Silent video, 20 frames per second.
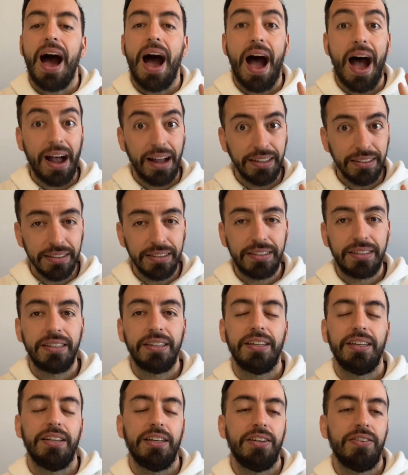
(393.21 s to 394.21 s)
And
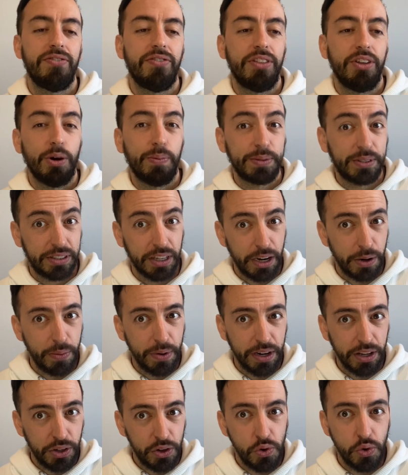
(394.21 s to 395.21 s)
if the observer
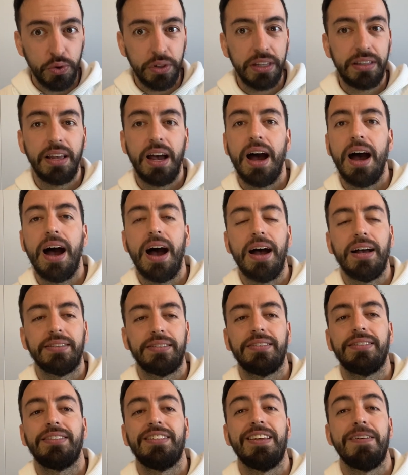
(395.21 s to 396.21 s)
unit
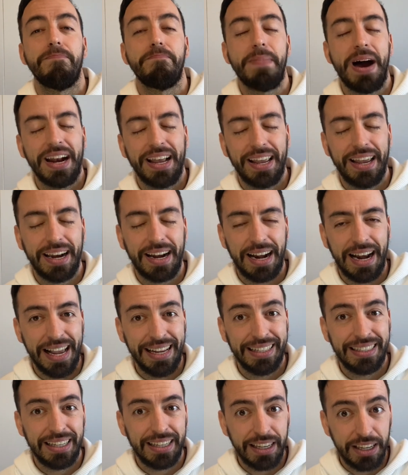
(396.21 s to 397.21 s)
has the marker
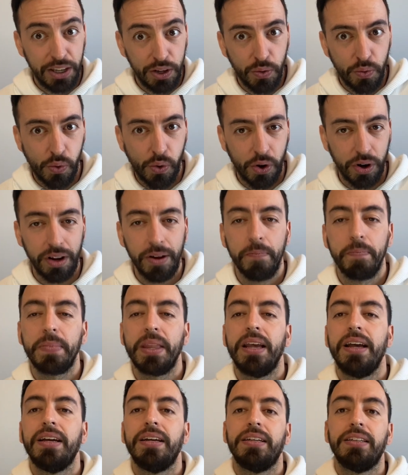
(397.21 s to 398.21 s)
light keyword,
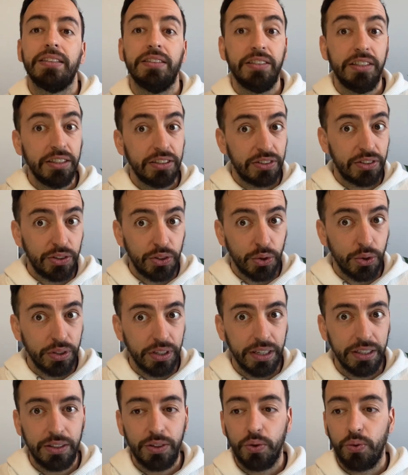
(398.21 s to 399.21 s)
this
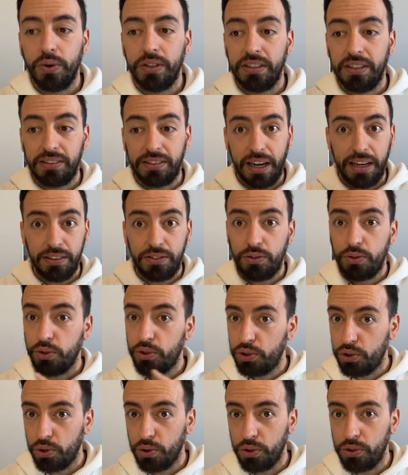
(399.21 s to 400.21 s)
unit, when decides to
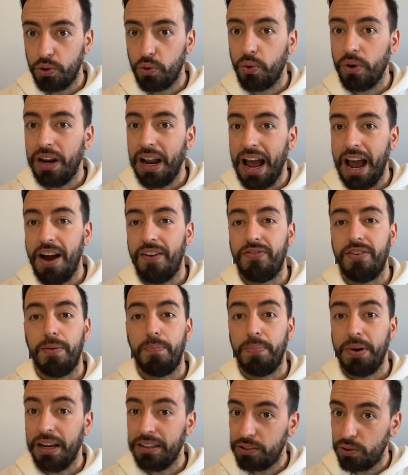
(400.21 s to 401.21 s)
shoot, will have a
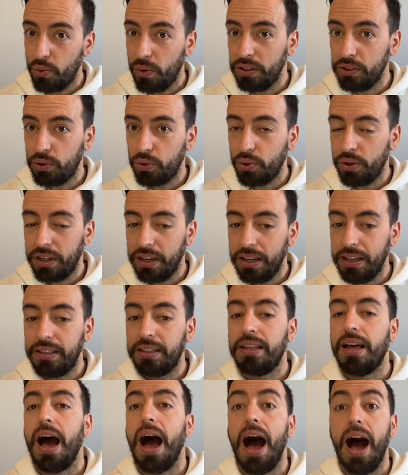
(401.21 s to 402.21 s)
+1 to
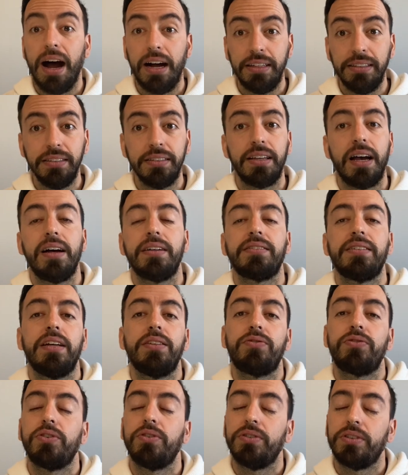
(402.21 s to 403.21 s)
hit, and
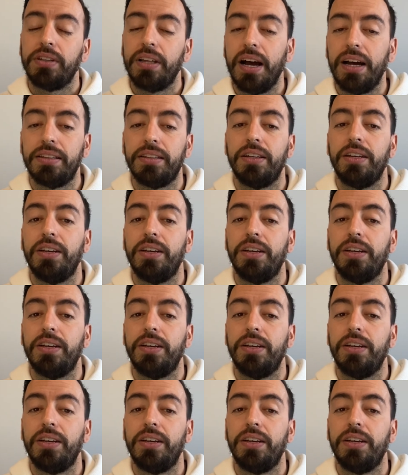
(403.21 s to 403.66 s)
aside from that,